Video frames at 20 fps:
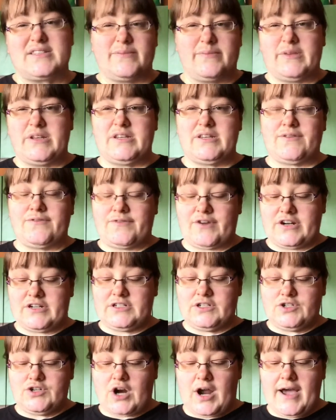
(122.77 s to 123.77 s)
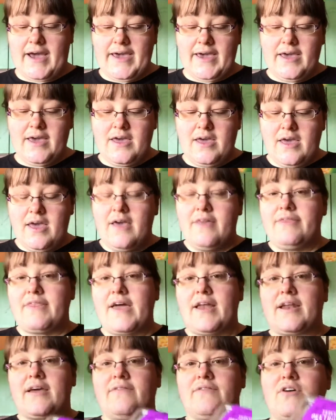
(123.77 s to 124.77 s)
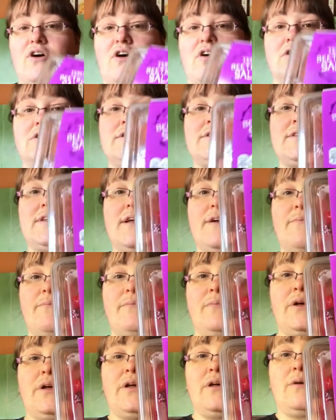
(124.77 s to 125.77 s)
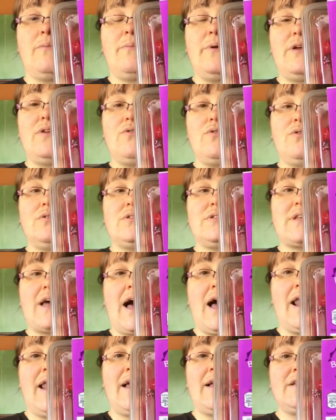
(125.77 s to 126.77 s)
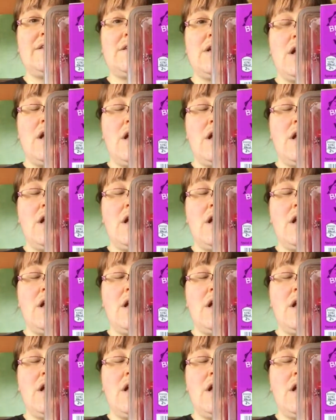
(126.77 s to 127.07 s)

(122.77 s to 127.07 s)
something different to try. Then I've got some beetroot salad,